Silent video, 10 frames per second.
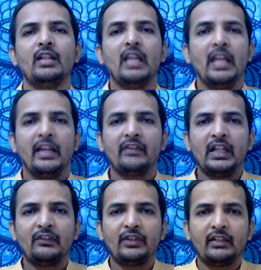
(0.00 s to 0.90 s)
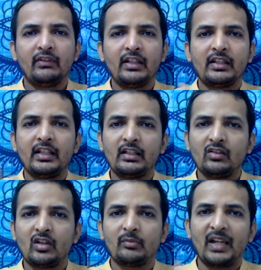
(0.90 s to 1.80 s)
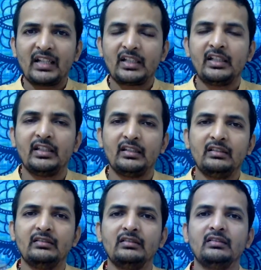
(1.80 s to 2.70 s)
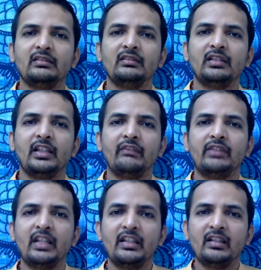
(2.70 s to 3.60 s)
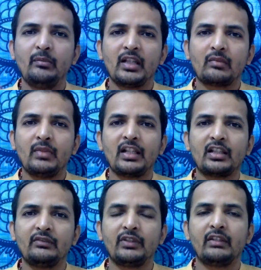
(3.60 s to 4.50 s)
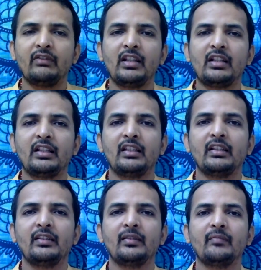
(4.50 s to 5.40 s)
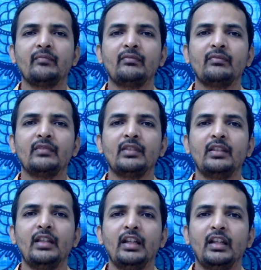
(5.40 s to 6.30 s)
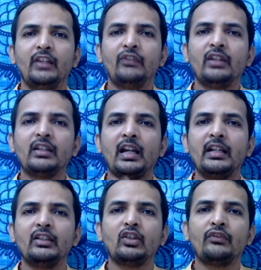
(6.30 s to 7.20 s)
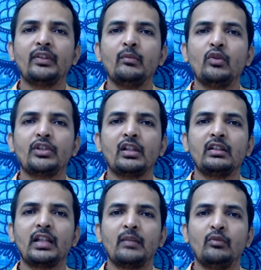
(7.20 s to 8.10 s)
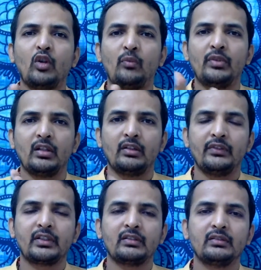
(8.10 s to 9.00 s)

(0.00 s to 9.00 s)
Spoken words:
If that frequency is not matching, if there is a mismatch in frequency, different kinds of emotion can be observed.